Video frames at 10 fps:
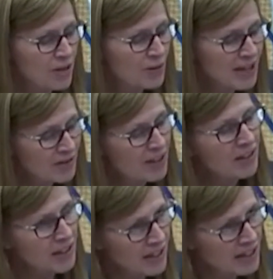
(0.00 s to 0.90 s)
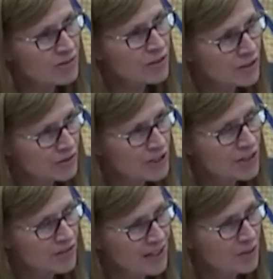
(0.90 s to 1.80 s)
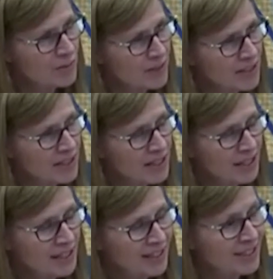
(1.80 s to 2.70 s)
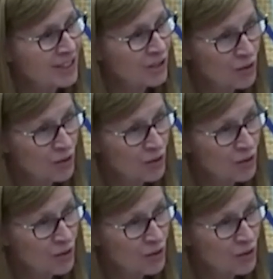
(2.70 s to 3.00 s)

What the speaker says: We have a lot of workforce development in